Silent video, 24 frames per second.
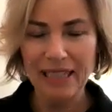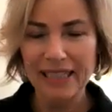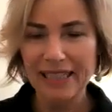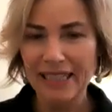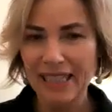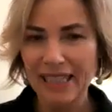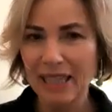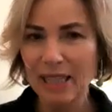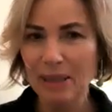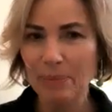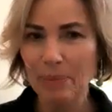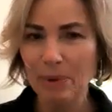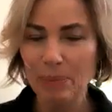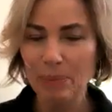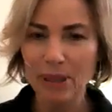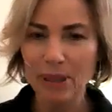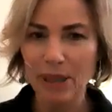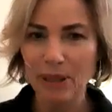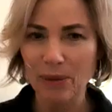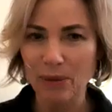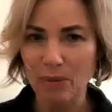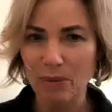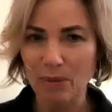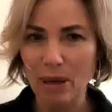Because I think people
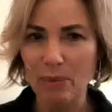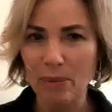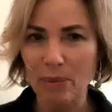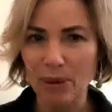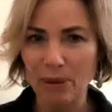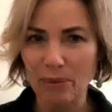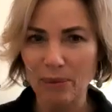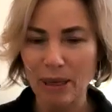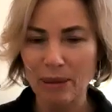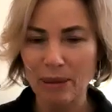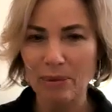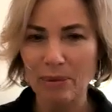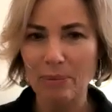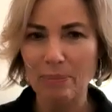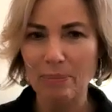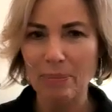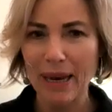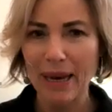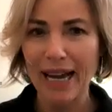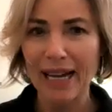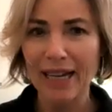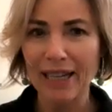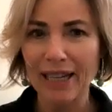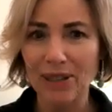can remember maybe
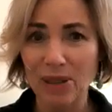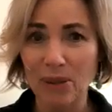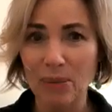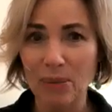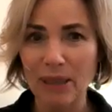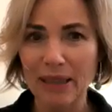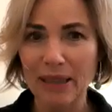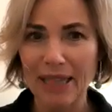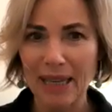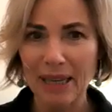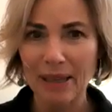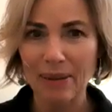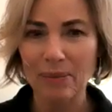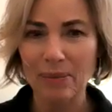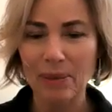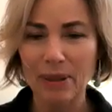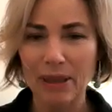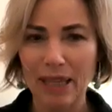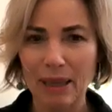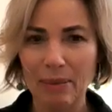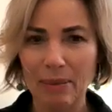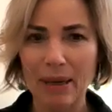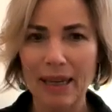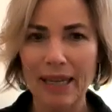back, when
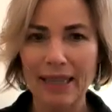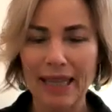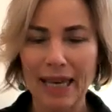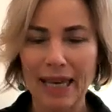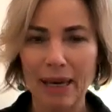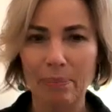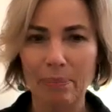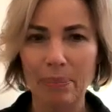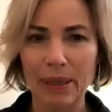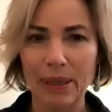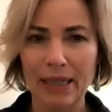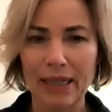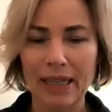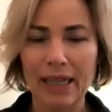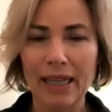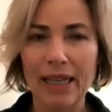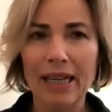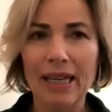they made that, but